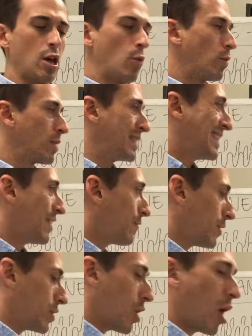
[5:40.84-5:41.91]
Well, there's
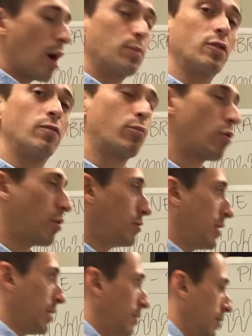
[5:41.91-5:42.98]
different types of
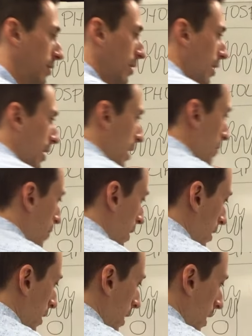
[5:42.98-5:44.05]
proteins
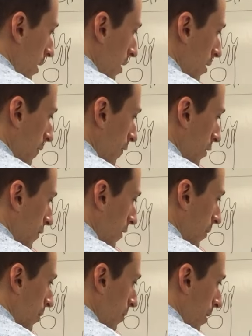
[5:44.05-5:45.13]
embedded in the
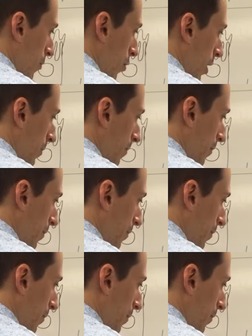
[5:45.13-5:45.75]
phospholipid membrane.